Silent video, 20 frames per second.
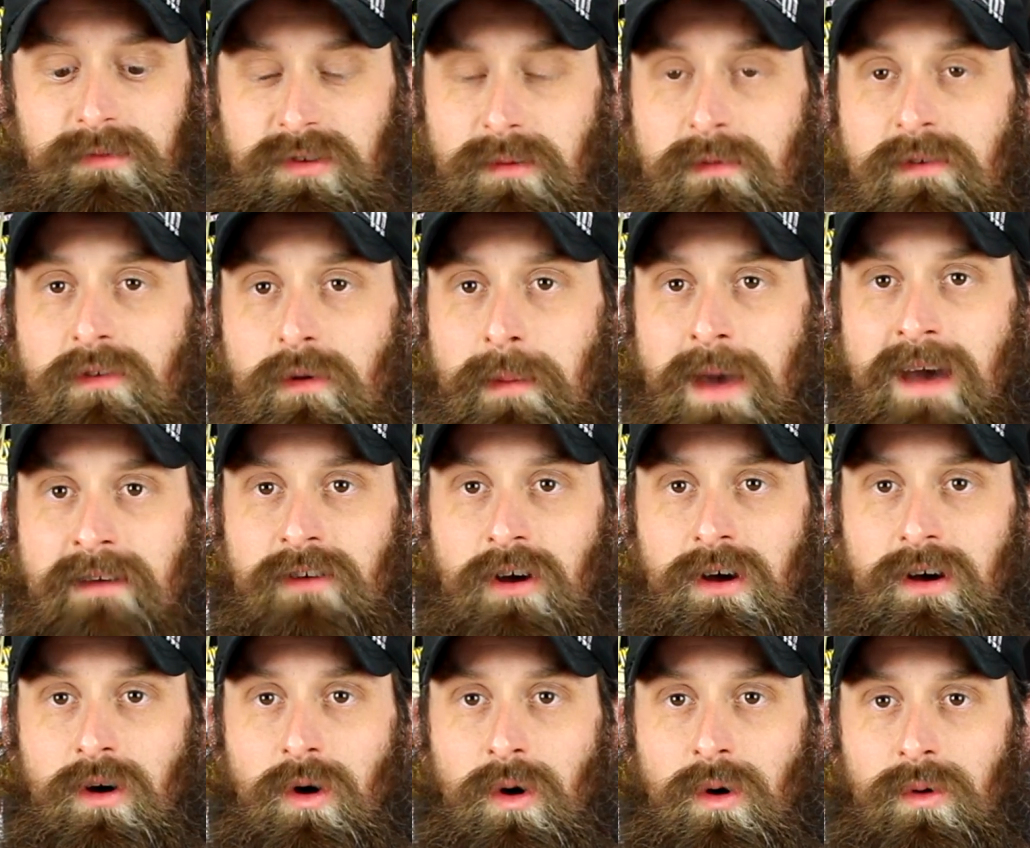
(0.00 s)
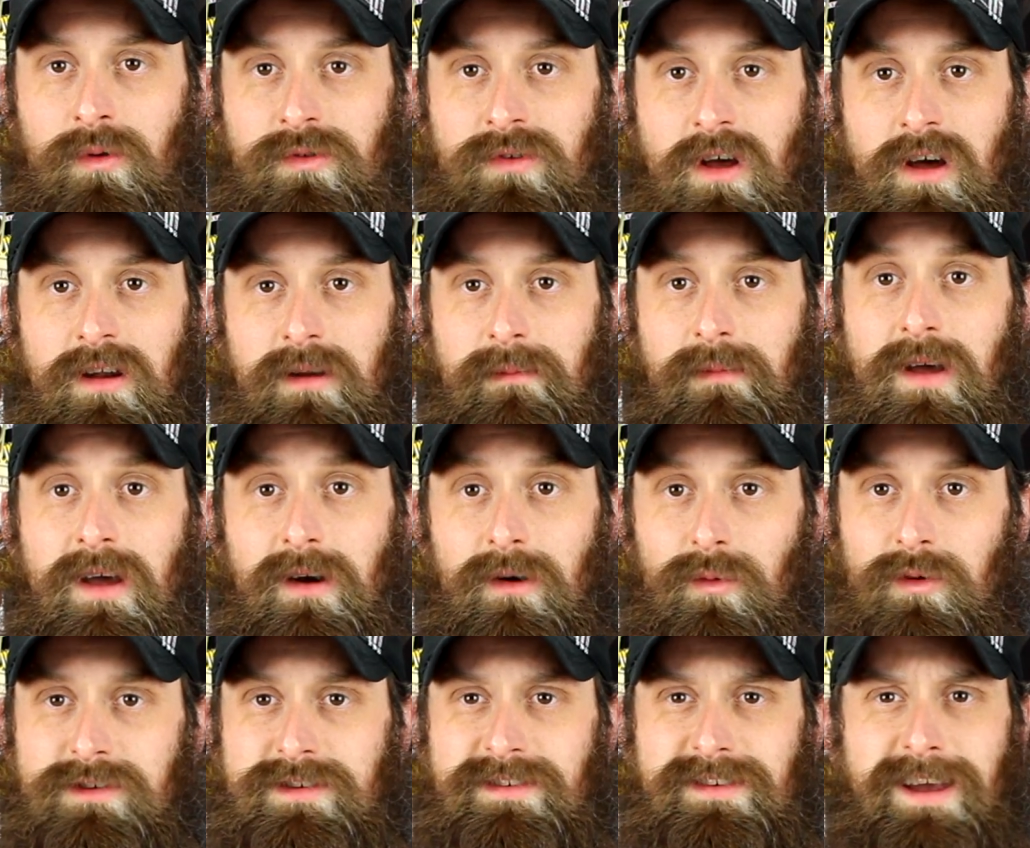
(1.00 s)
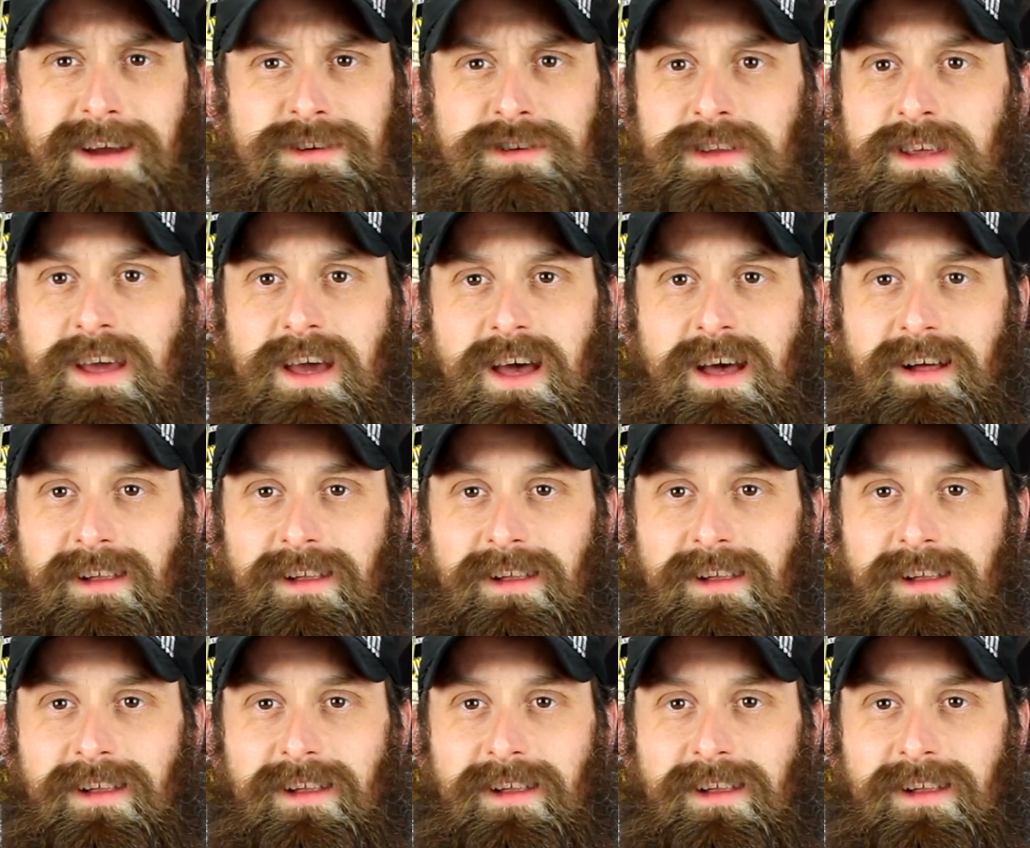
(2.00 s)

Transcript: Some of them have a hose on them, which is actually a